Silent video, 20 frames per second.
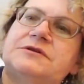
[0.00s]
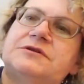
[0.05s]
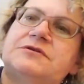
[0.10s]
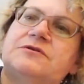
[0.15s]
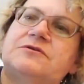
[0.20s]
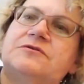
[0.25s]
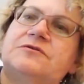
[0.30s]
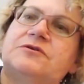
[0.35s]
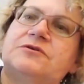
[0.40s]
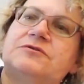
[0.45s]

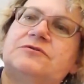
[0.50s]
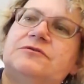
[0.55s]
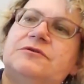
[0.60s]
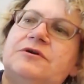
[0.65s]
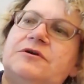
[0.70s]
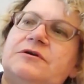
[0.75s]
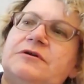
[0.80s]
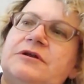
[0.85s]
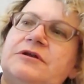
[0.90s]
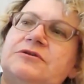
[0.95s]
Nara
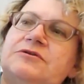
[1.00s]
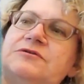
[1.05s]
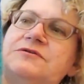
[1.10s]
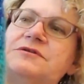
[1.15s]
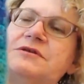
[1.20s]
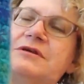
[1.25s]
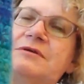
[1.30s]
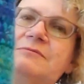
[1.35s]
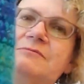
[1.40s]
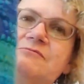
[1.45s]
Curion and
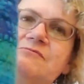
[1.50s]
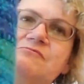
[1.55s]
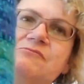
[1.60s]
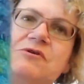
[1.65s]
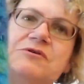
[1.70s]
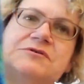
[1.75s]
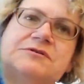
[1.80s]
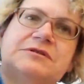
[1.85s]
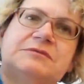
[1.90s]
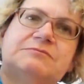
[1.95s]
using
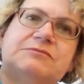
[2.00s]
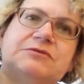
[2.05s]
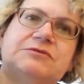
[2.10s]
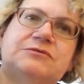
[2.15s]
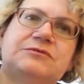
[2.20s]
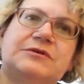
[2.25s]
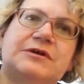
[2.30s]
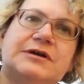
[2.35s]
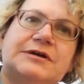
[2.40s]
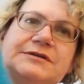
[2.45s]
most of the blue
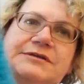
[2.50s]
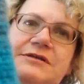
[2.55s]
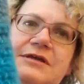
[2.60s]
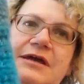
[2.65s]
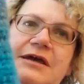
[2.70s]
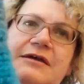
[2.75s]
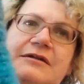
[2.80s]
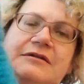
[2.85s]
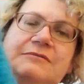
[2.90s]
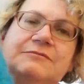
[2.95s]
yarns I
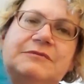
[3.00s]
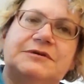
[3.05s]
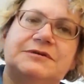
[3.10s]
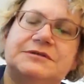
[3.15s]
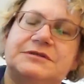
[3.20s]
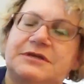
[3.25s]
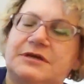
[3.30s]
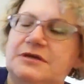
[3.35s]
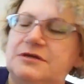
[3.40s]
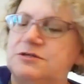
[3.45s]
had in my
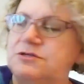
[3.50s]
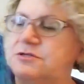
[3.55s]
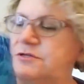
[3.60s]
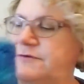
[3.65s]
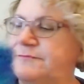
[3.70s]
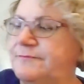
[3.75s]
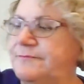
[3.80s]
stash.